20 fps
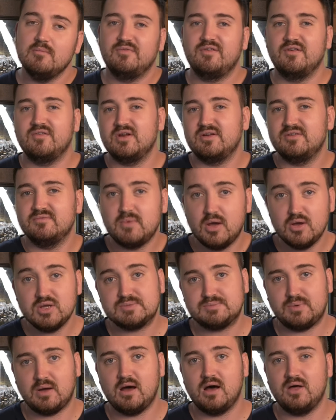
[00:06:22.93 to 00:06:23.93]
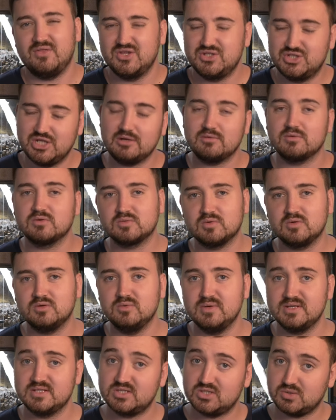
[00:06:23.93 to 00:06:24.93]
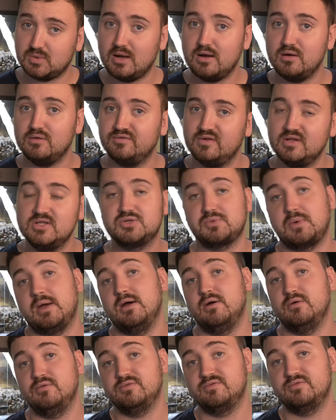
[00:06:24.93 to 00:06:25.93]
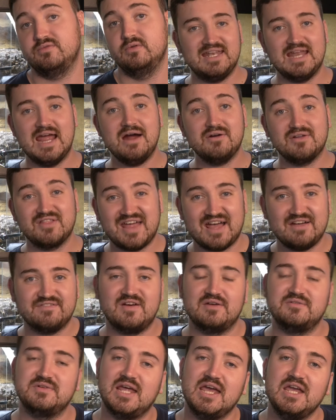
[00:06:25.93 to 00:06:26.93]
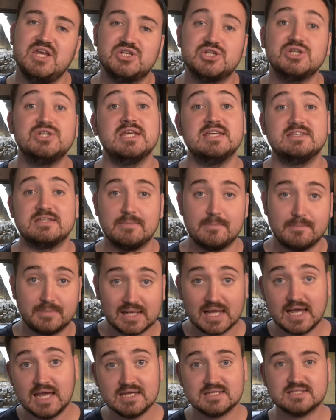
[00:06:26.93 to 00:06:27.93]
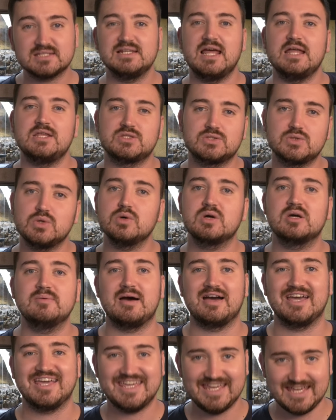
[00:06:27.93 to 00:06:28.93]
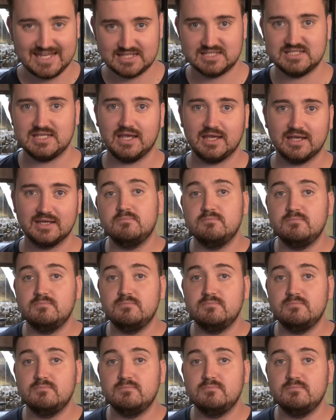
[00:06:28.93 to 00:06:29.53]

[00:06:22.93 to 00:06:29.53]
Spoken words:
But for the most part, the general rule is 12 and 12. Now that that foundation is in place, let's talk about heating.